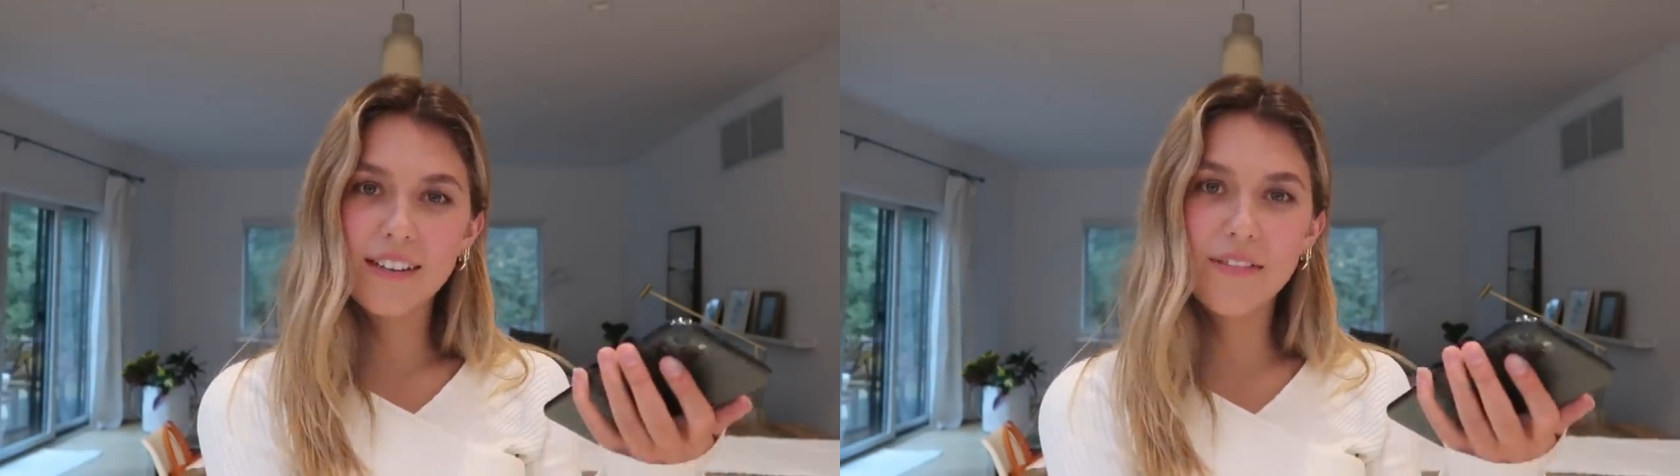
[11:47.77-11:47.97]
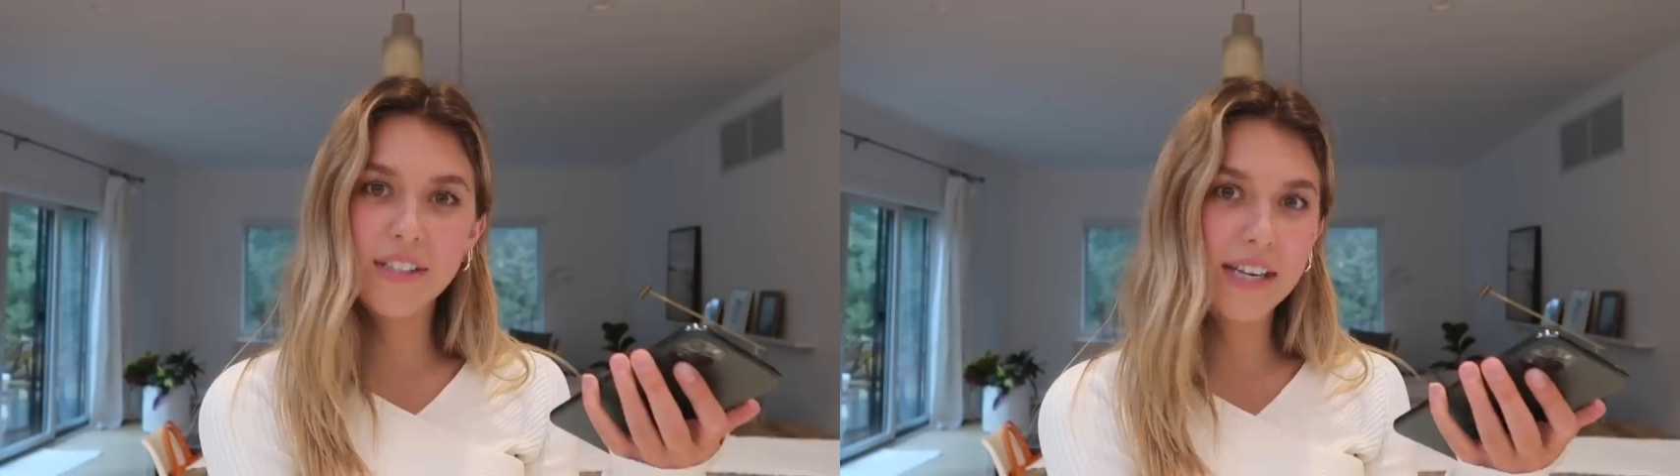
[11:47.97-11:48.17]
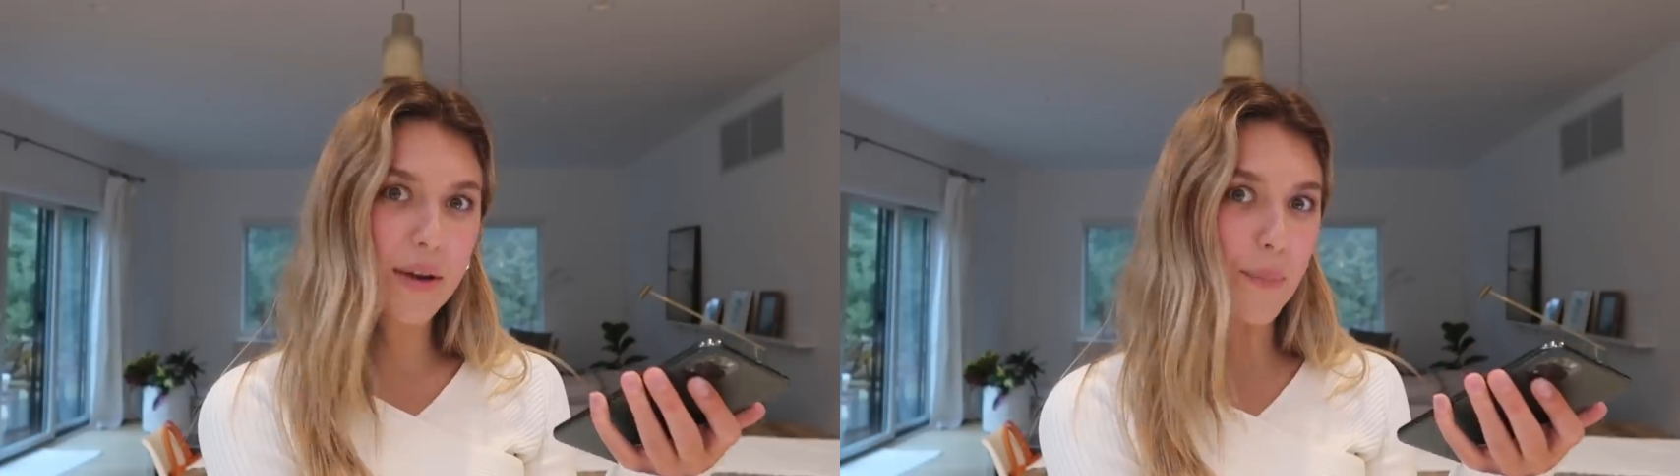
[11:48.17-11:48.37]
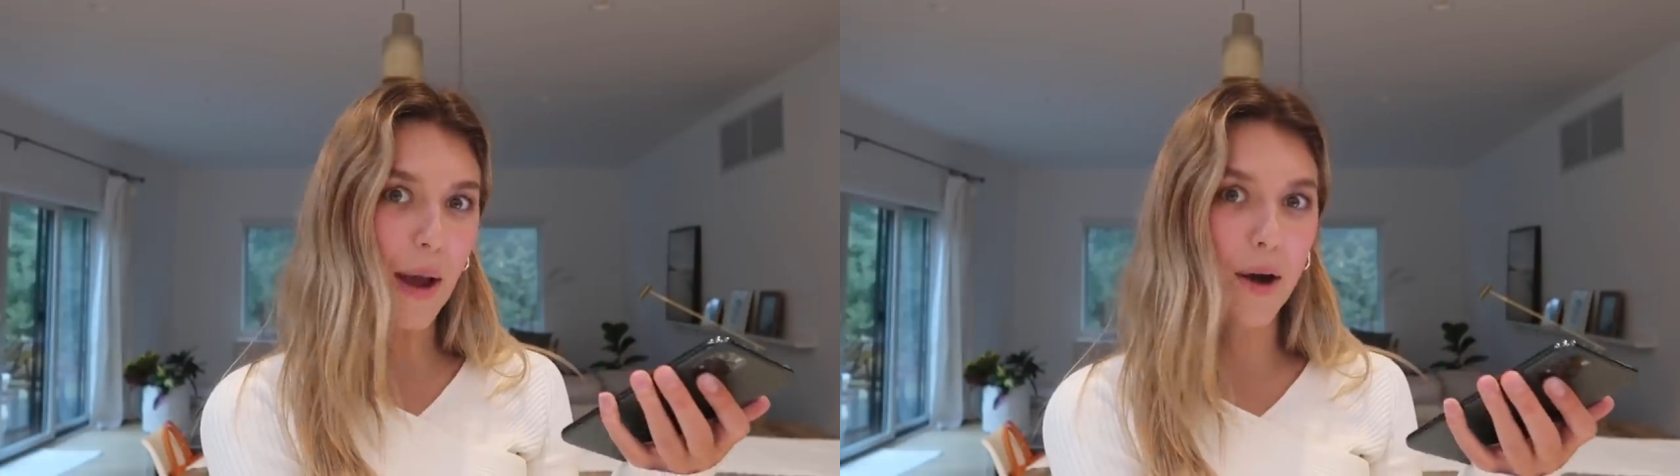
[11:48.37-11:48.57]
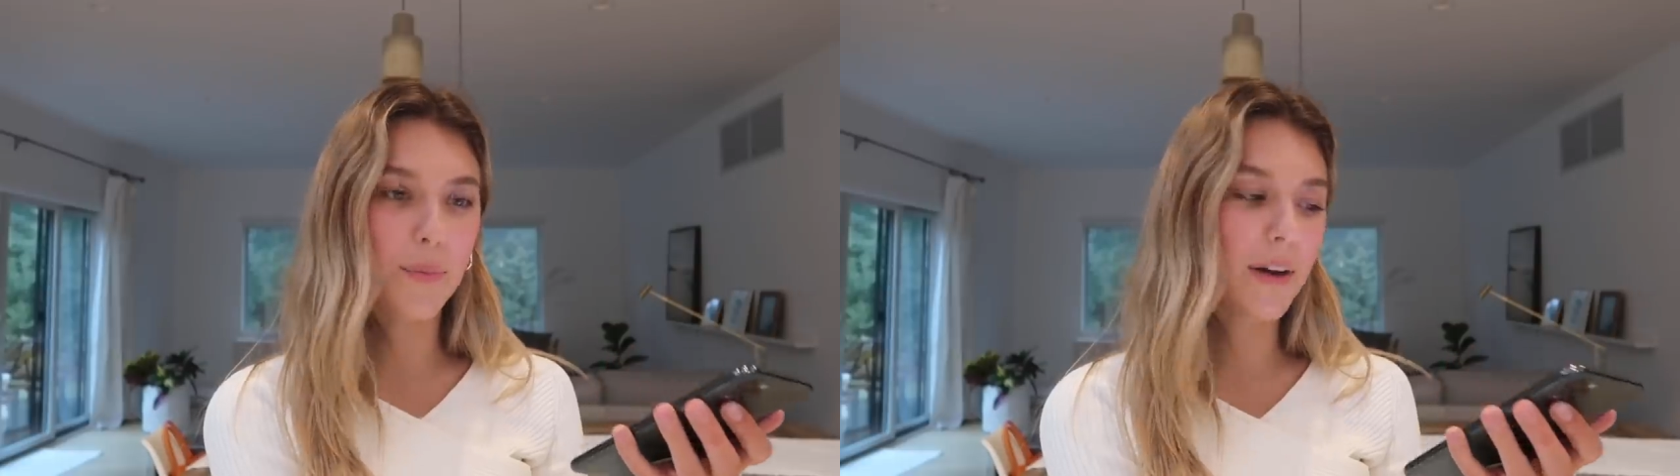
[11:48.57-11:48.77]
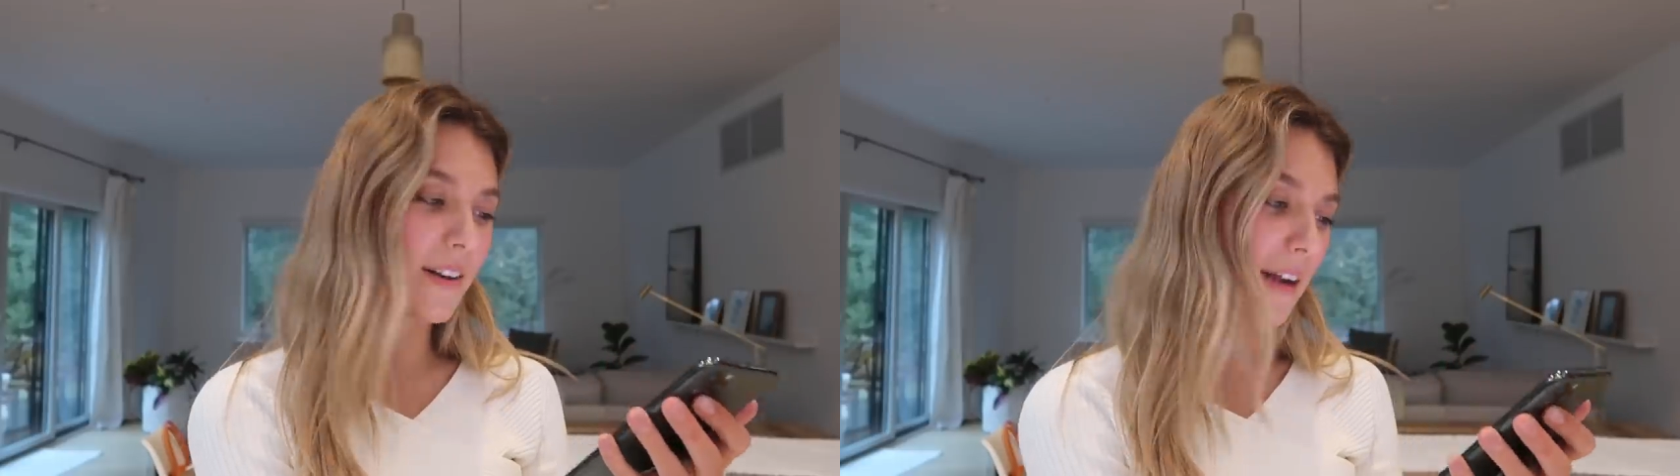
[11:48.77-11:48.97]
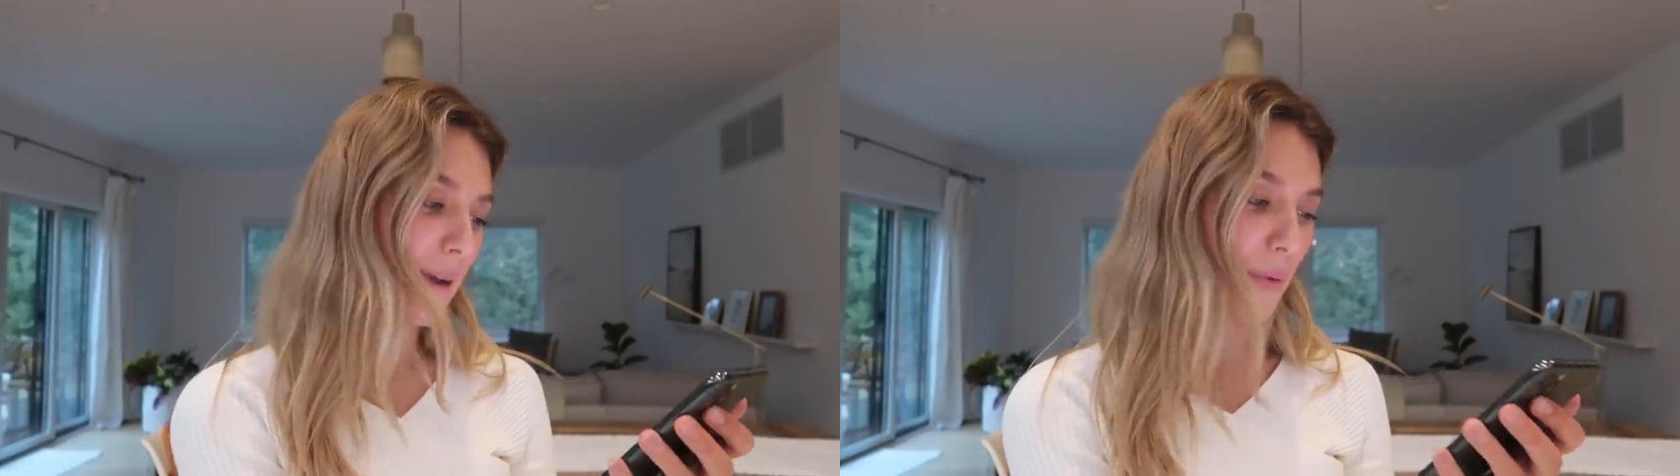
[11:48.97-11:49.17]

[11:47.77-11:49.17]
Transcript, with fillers: If it's like a bao bun, I'm